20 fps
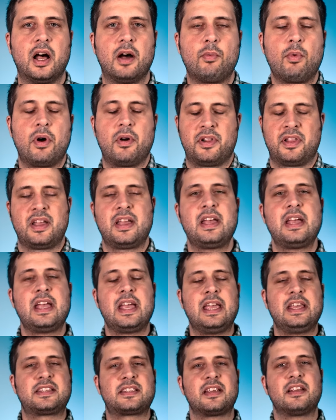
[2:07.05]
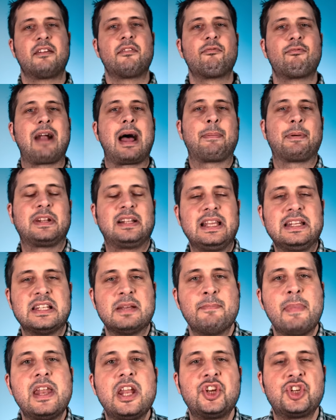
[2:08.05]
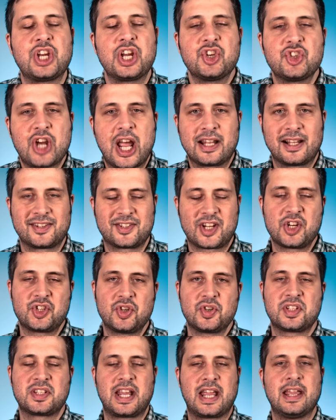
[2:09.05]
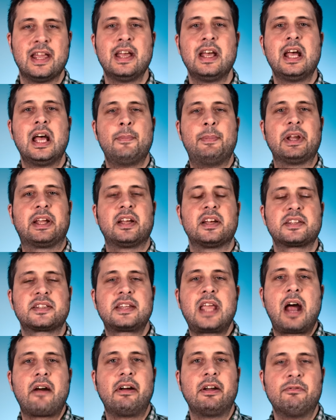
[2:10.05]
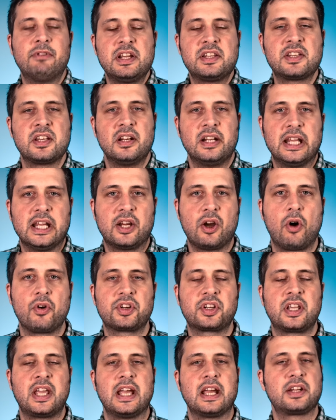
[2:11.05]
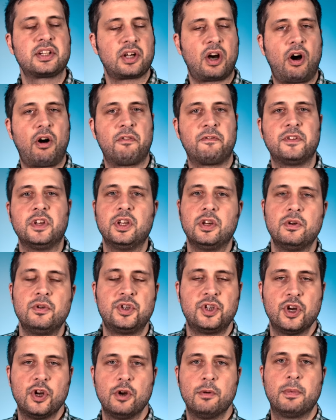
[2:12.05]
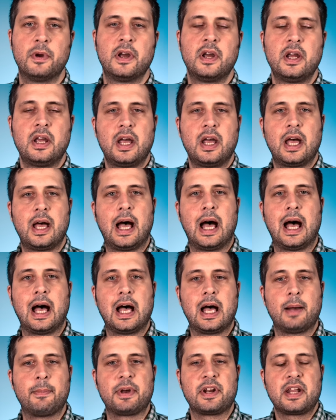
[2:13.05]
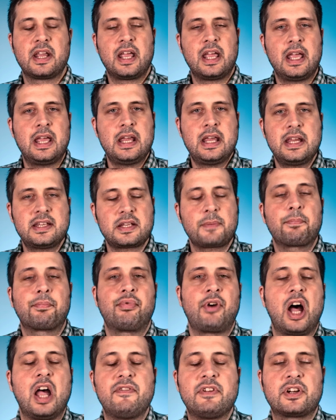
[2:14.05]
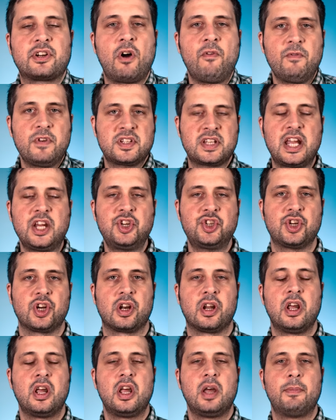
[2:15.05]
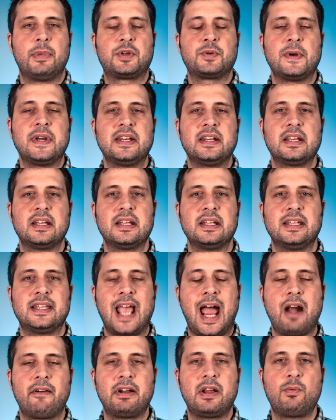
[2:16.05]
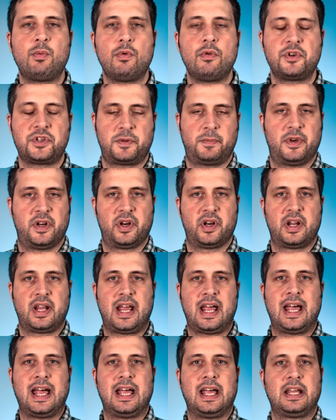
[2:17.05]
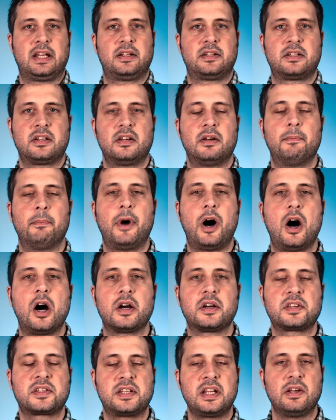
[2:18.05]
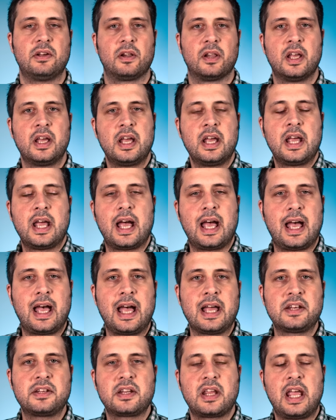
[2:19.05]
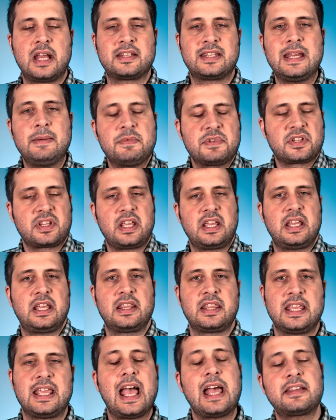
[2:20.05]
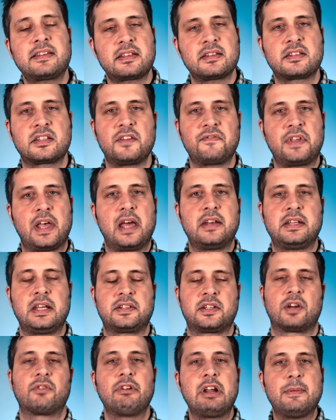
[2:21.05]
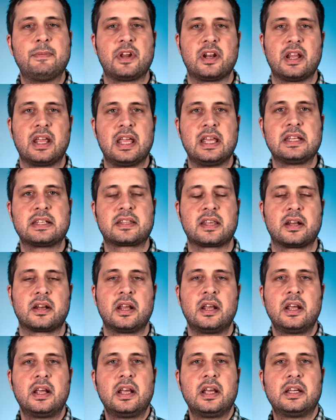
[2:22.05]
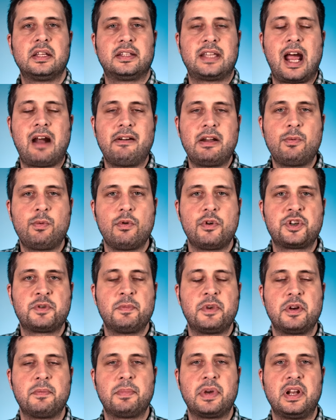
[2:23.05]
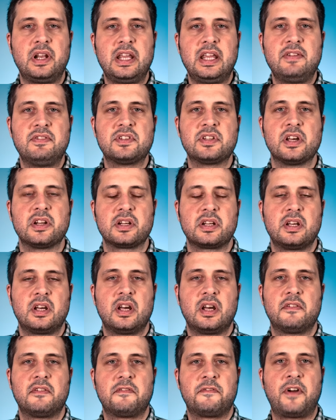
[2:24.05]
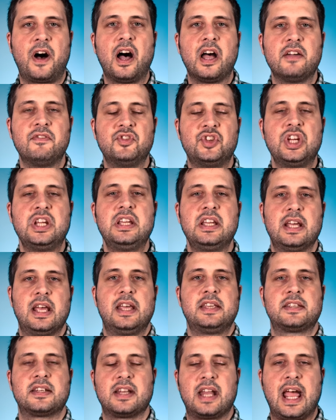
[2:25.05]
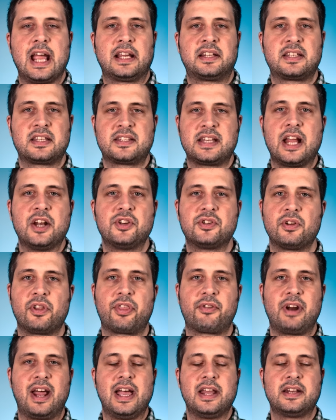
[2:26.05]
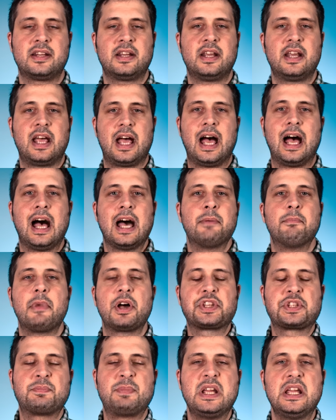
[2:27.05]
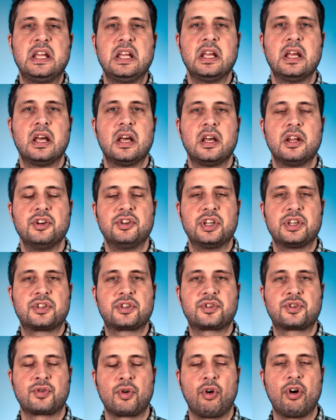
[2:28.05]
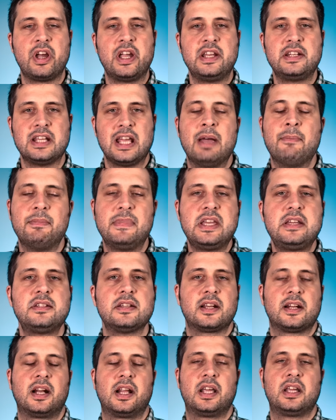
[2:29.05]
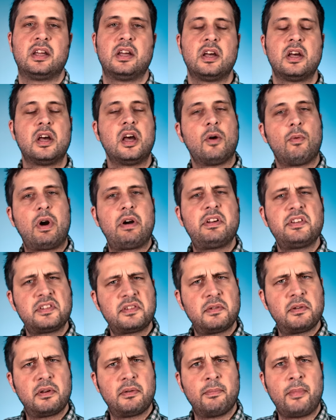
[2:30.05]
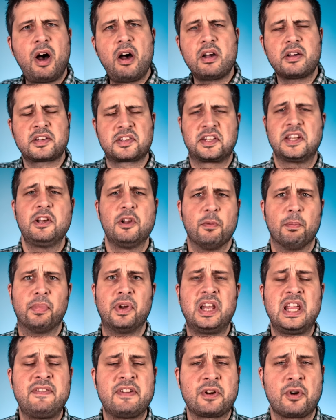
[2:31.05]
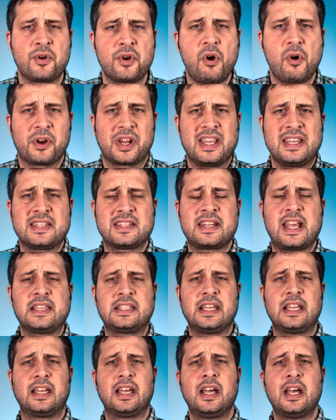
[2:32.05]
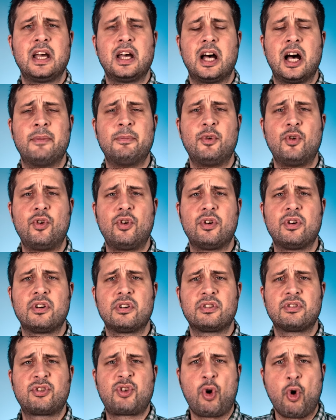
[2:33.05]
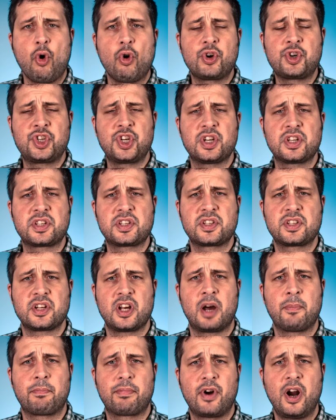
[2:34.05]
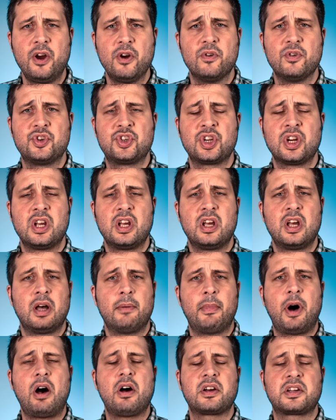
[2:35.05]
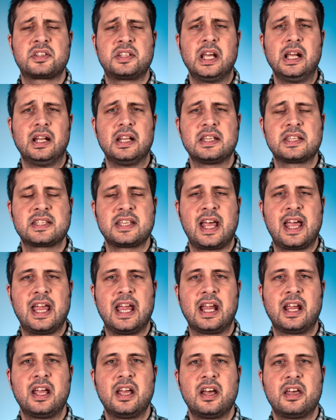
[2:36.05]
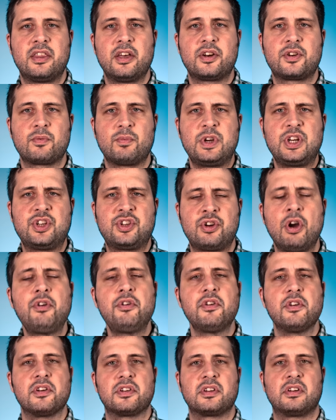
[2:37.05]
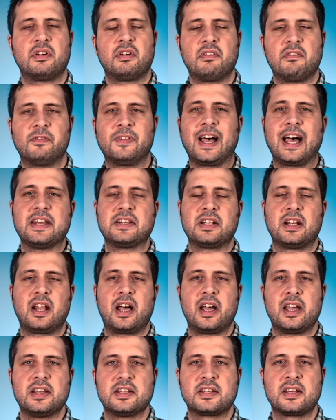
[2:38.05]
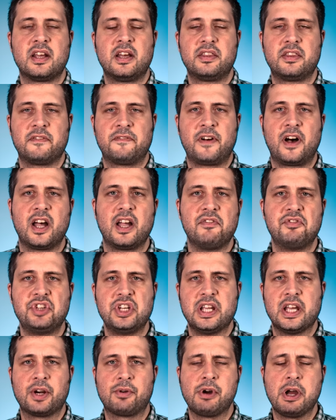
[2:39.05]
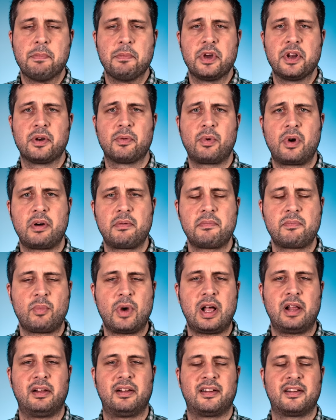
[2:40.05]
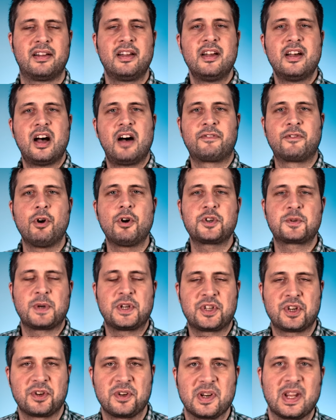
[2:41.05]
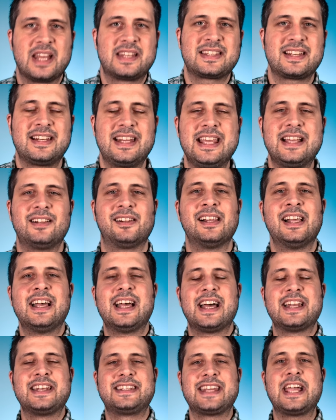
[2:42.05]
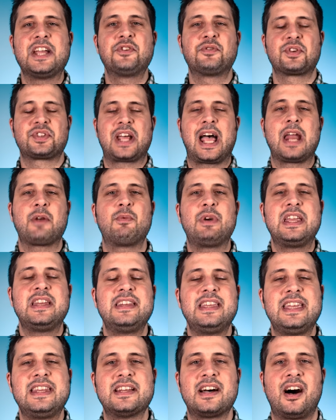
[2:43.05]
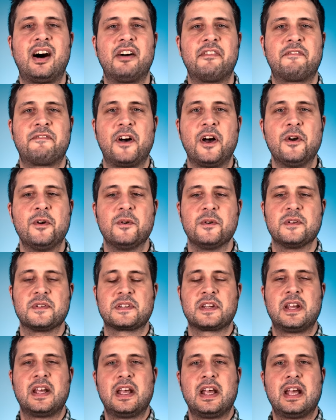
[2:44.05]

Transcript: Well, his rapidly diminishing channels, I should say, because Gary recently got kicked off YouTube. But here's a private conversation between Gary Waterman and Mark Steele. And it seems the essence of their disagreement is that Gary Waterman believes that 5G is an existential threat and must be destroyed immediately. Whereas Mark Steele, believe it or not, is taking a more cautious approach. Mark Steele is saying that we shouldn't vandalise the 5G equipment. Well, of course we shouldn't. It's illegal and dangerous and we need our phones.